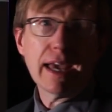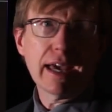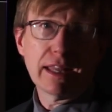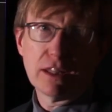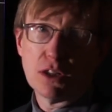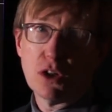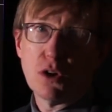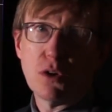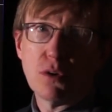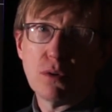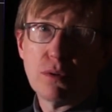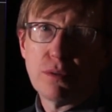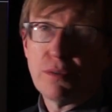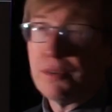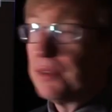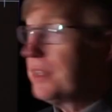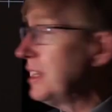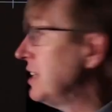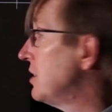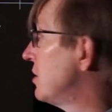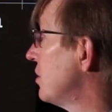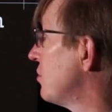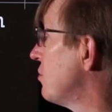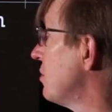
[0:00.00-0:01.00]
and low
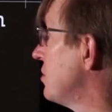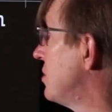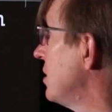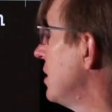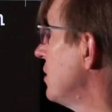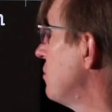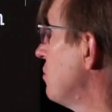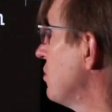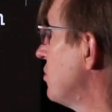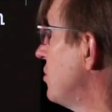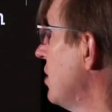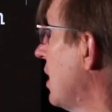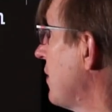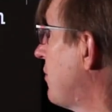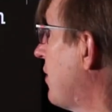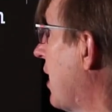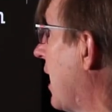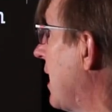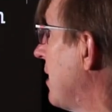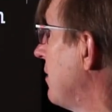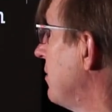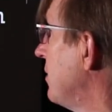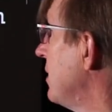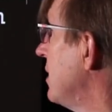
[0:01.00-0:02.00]
eccentricity. So it's not
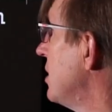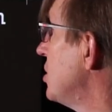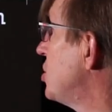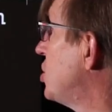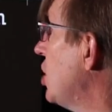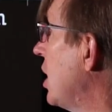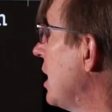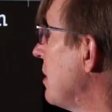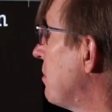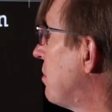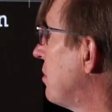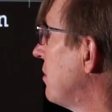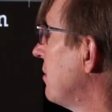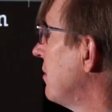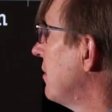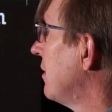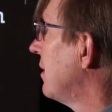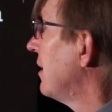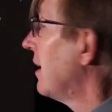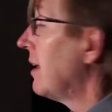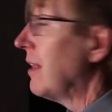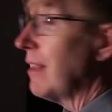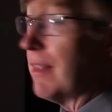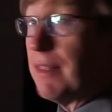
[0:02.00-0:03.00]
that. Shape.
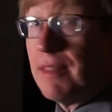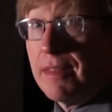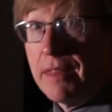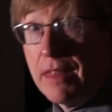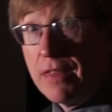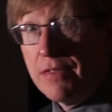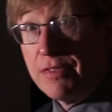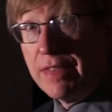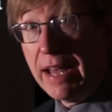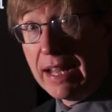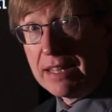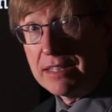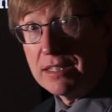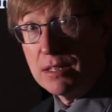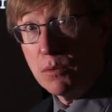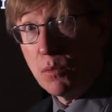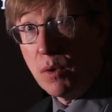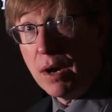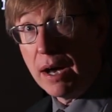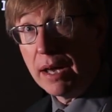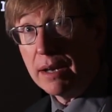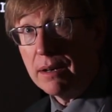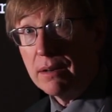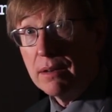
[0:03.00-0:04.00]
That's the
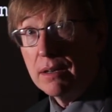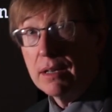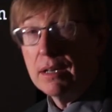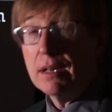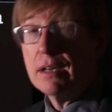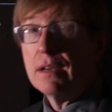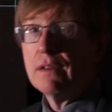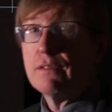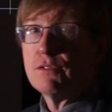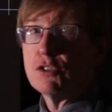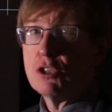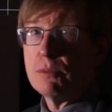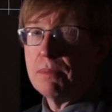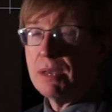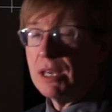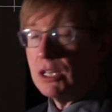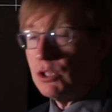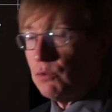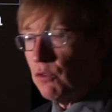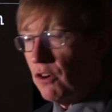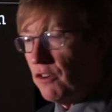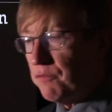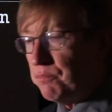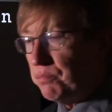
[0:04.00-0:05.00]
one. To be a
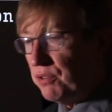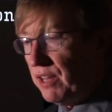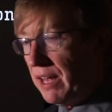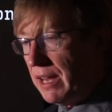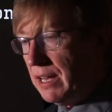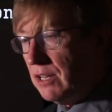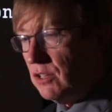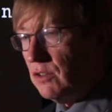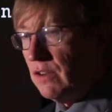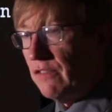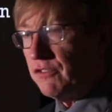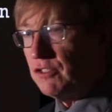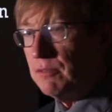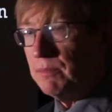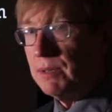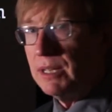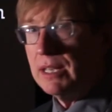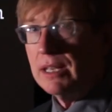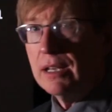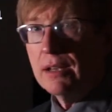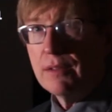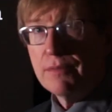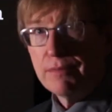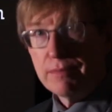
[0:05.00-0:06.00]
dwarf planet, you have to
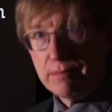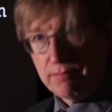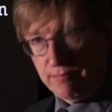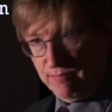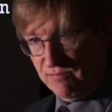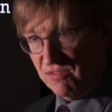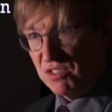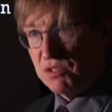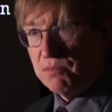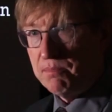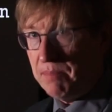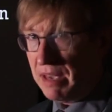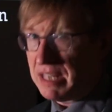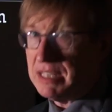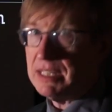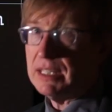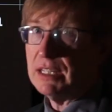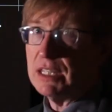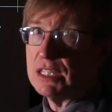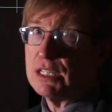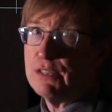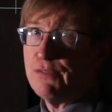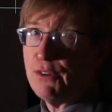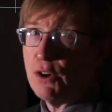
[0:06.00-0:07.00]
be
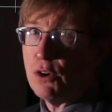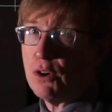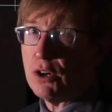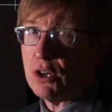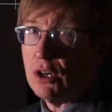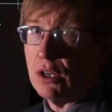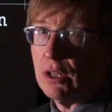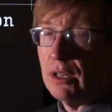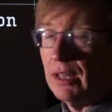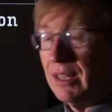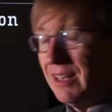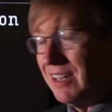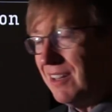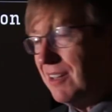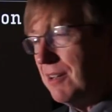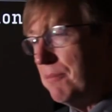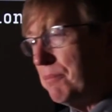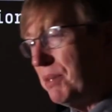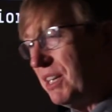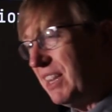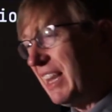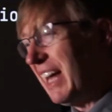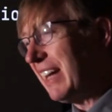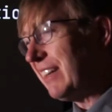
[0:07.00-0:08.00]
basically spherical,
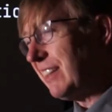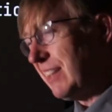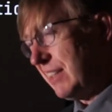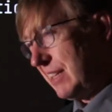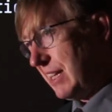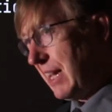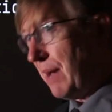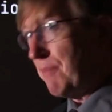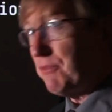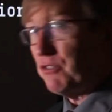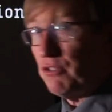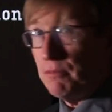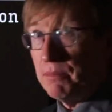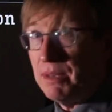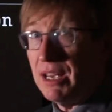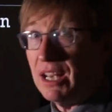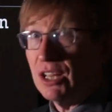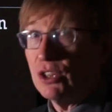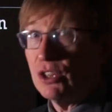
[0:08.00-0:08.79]
but that comes from being